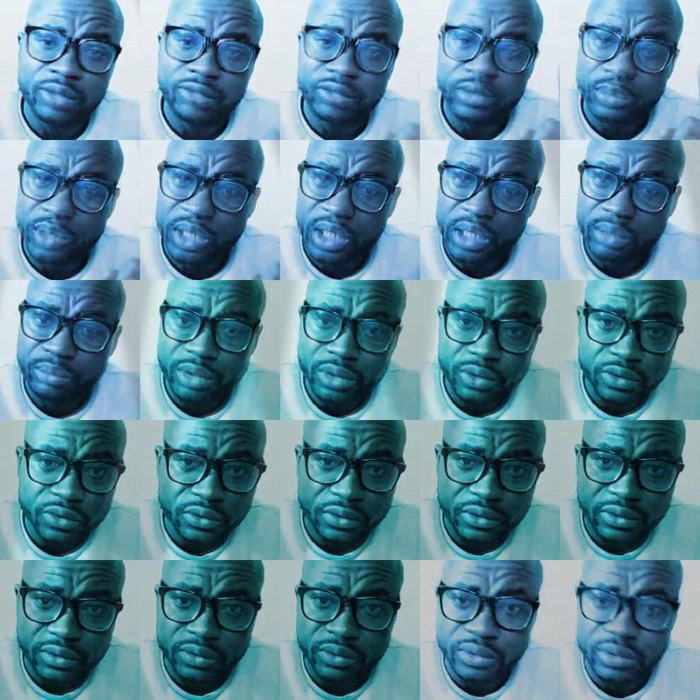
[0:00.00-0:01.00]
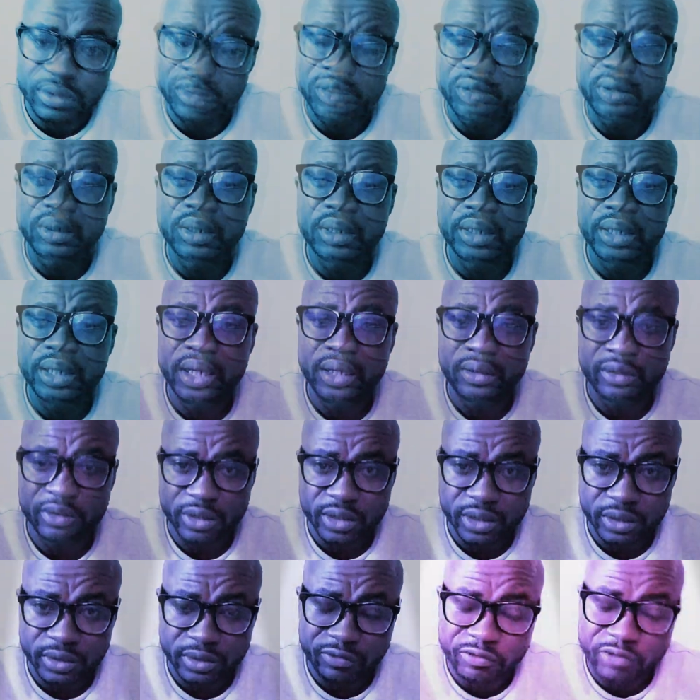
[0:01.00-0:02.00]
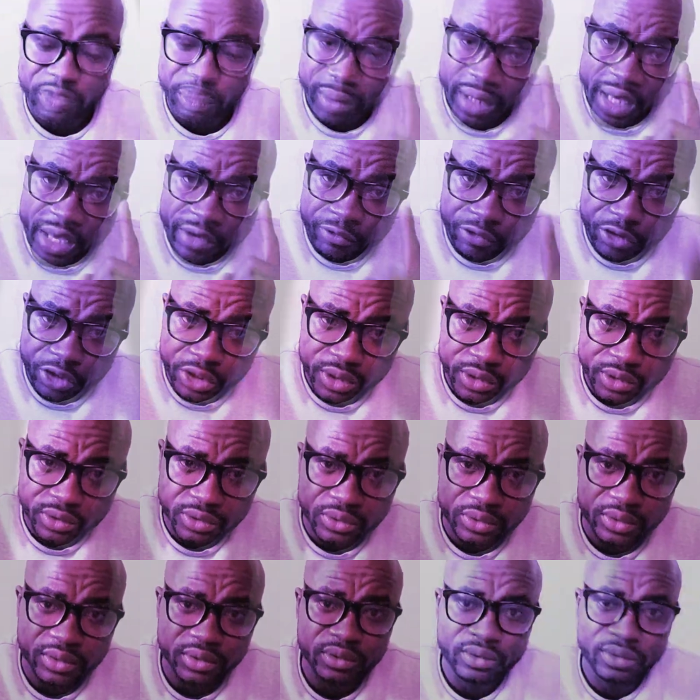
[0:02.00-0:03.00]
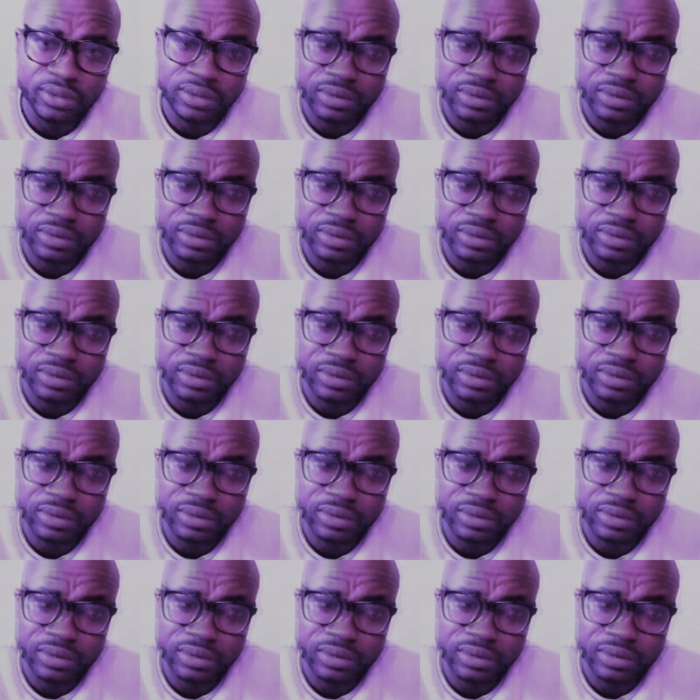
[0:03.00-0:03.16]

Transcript: from Cameroon. None of that. I'm from Ivory Coast.